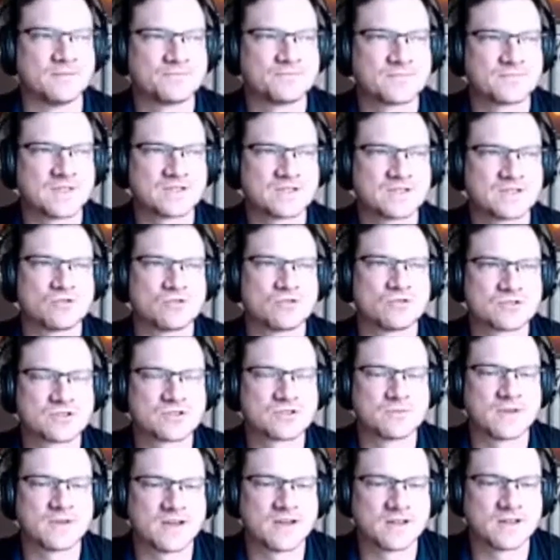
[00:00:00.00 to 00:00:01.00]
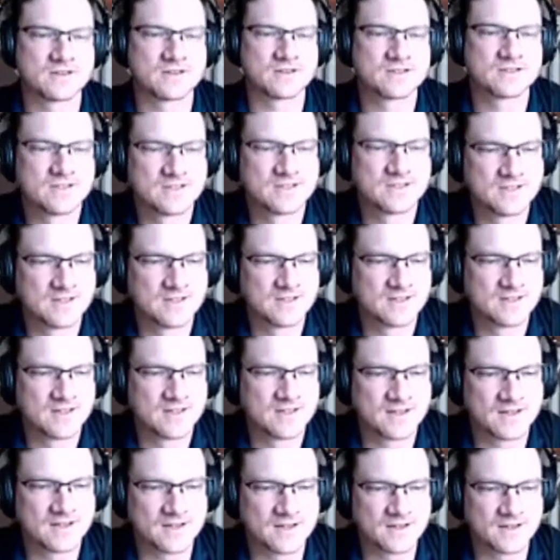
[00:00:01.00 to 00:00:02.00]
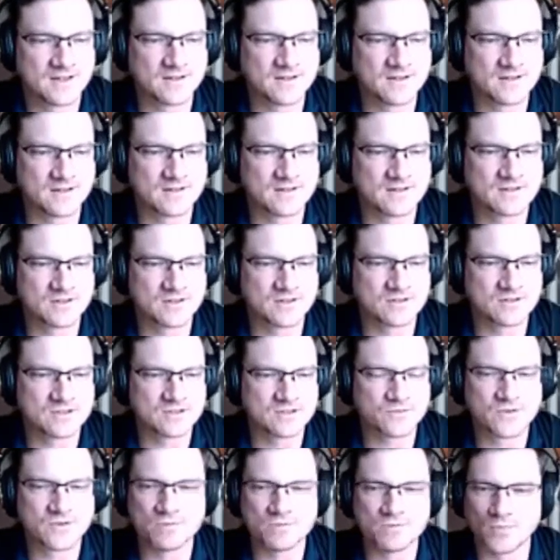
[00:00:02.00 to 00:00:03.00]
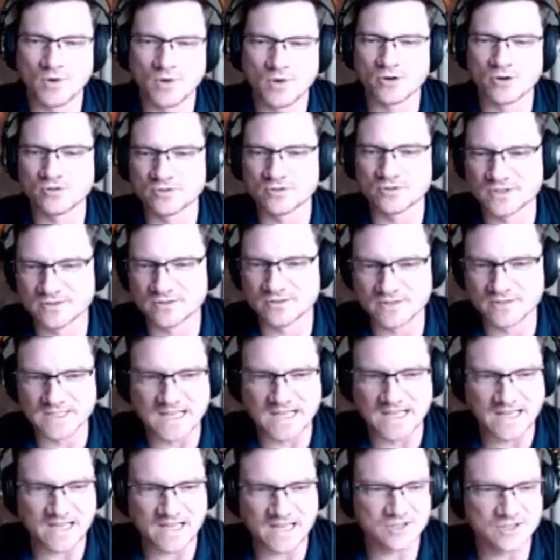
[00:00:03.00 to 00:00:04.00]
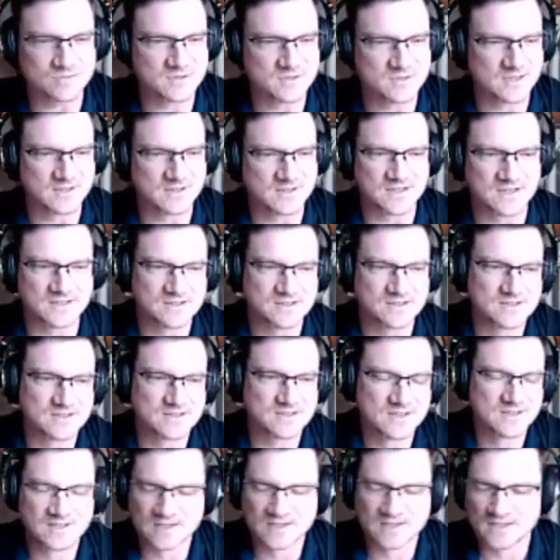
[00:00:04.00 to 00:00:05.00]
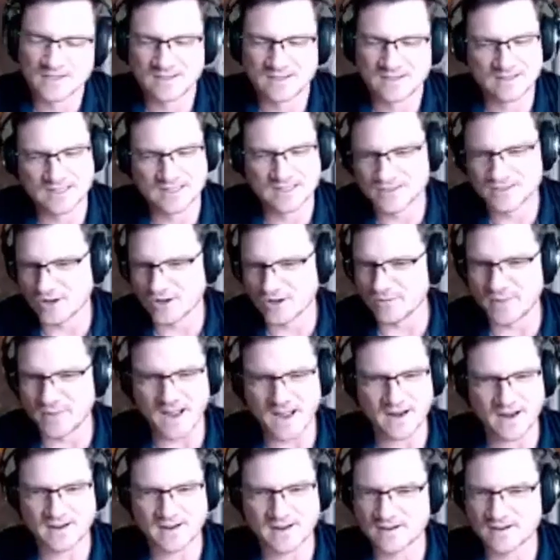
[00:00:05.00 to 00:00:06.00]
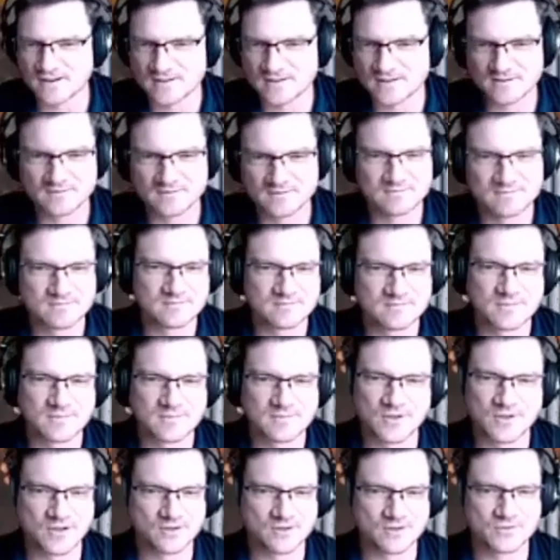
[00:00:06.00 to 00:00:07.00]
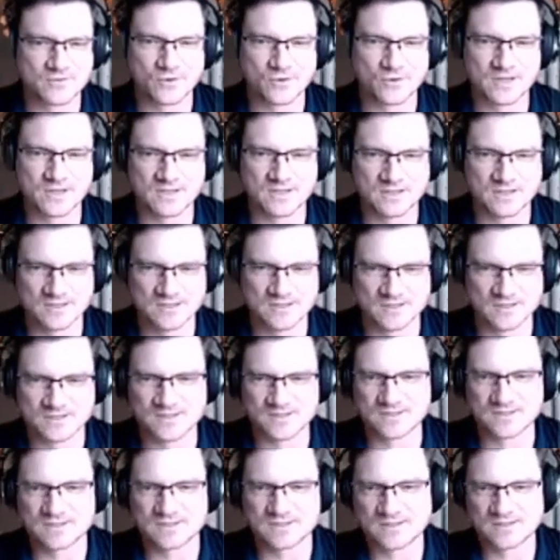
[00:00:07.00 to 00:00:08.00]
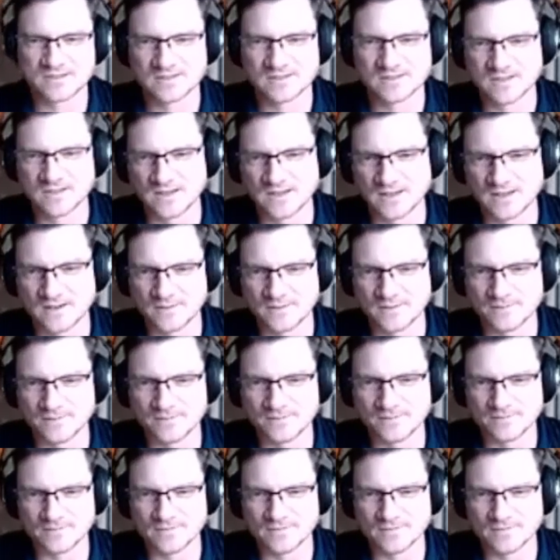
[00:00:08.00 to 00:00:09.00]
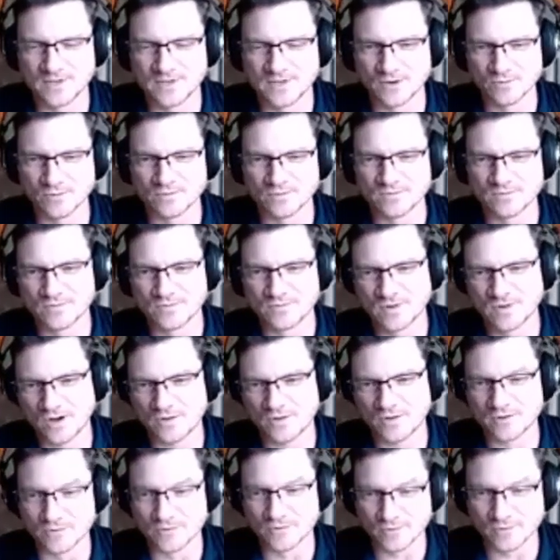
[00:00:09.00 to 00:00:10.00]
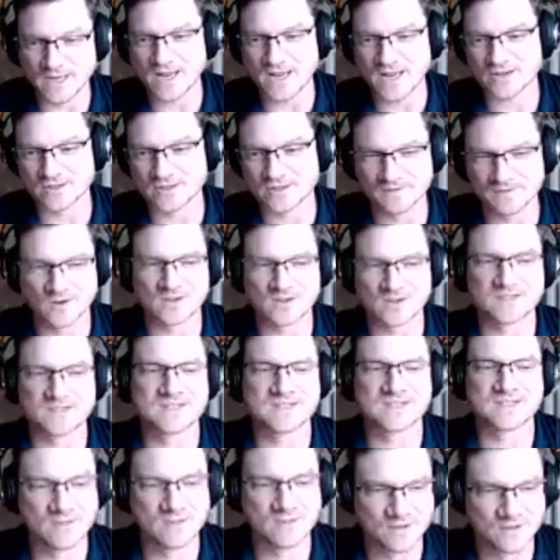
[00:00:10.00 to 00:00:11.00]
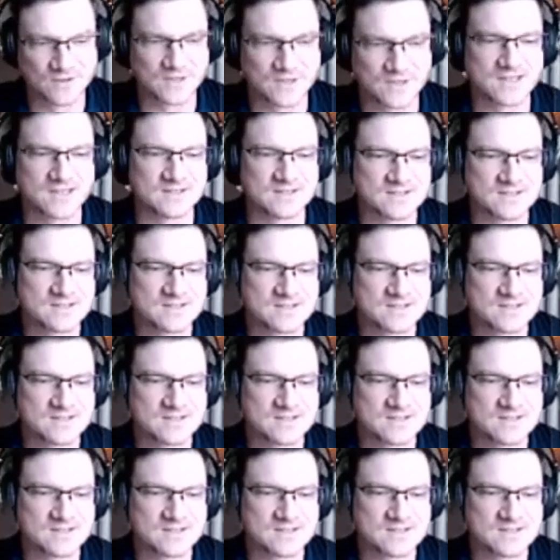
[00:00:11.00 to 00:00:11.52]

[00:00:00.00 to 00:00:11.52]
talks about different models of engagement, and these go back 30 or 40 years, often rehashing very similar things.